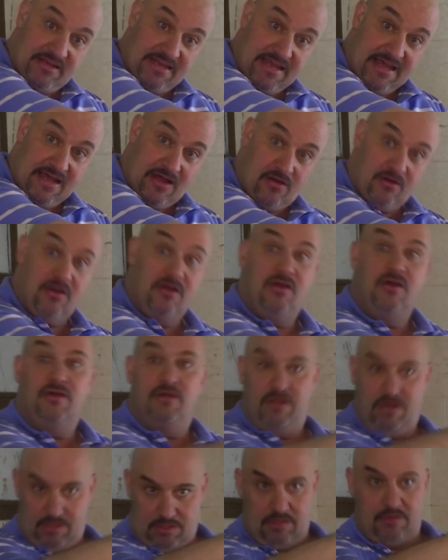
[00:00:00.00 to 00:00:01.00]
down,
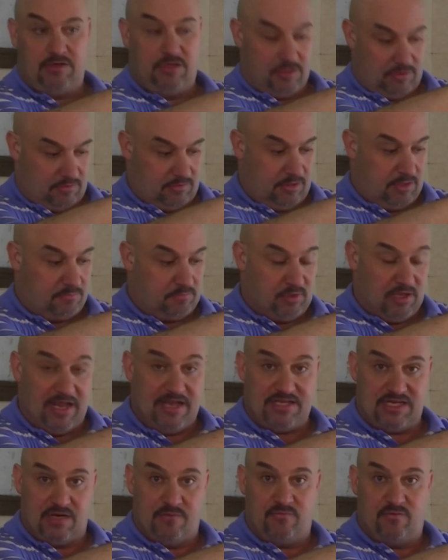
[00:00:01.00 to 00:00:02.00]
you're
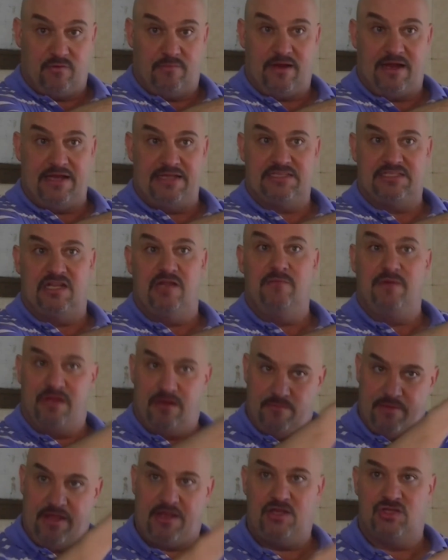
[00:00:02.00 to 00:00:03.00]
planting him for a body slam, but
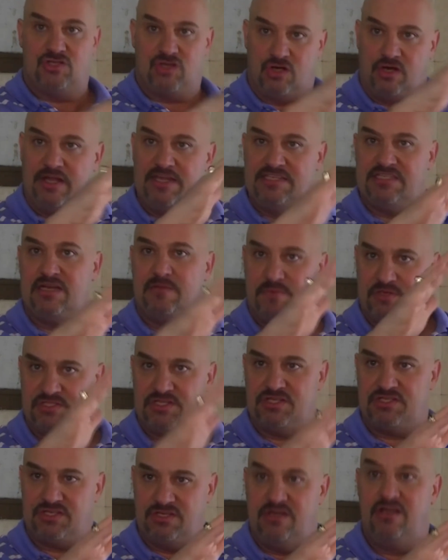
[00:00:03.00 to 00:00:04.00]
you're making sure he's in a
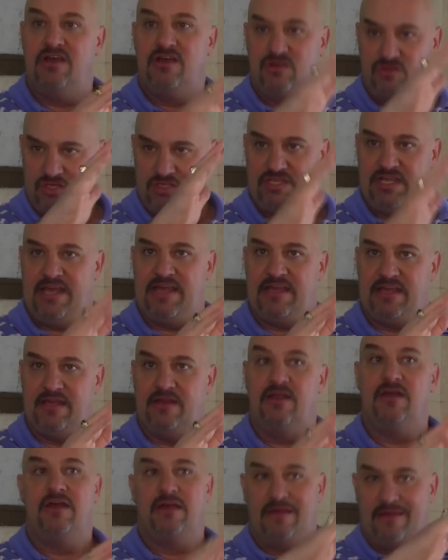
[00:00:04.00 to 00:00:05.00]
position to take
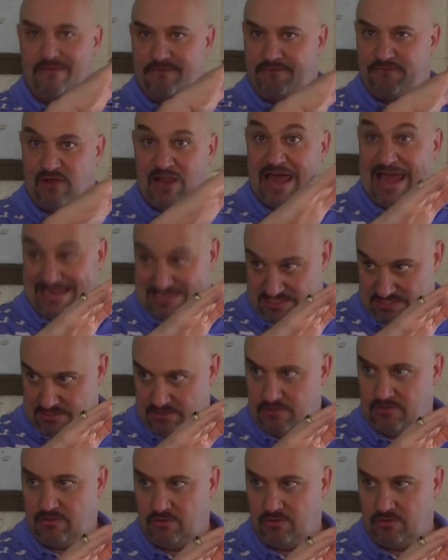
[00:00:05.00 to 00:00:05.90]
it flat,